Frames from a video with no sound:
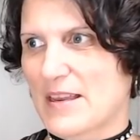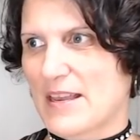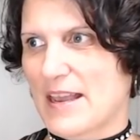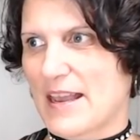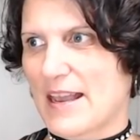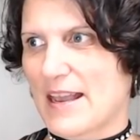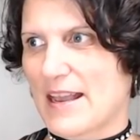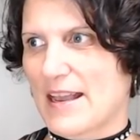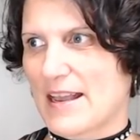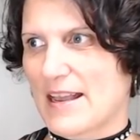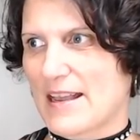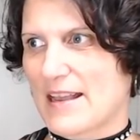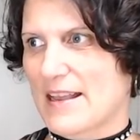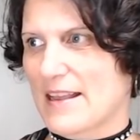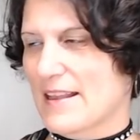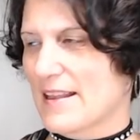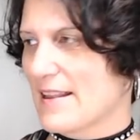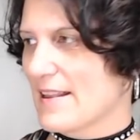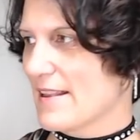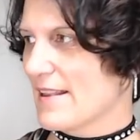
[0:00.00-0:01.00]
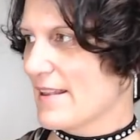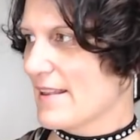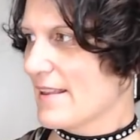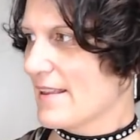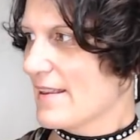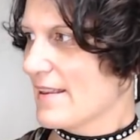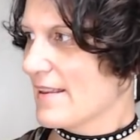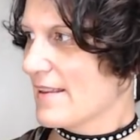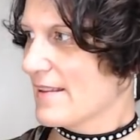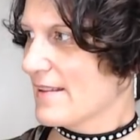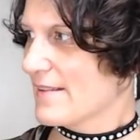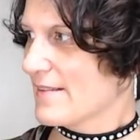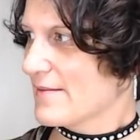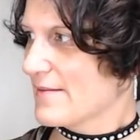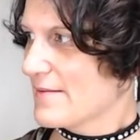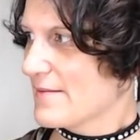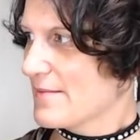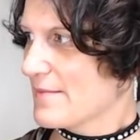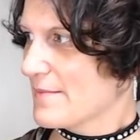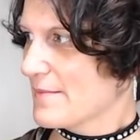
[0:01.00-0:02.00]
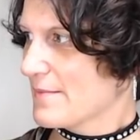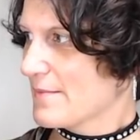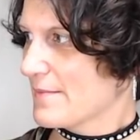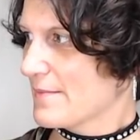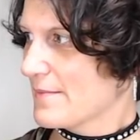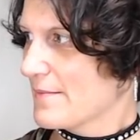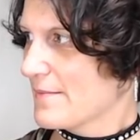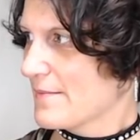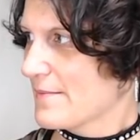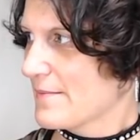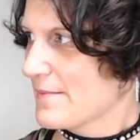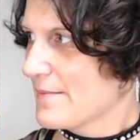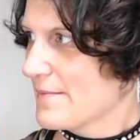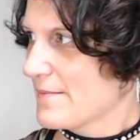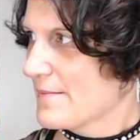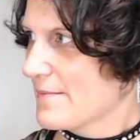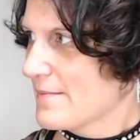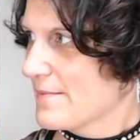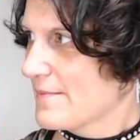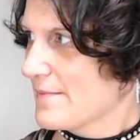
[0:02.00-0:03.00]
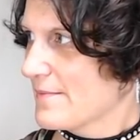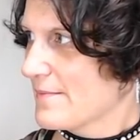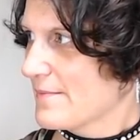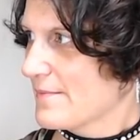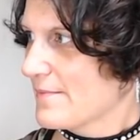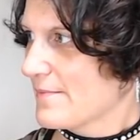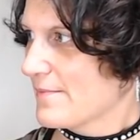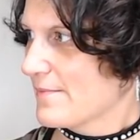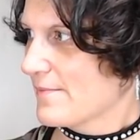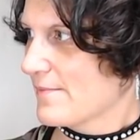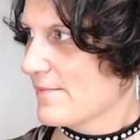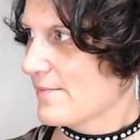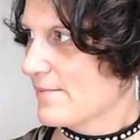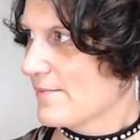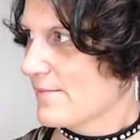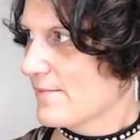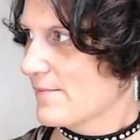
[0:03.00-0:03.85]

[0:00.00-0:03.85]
This person isn't speaking.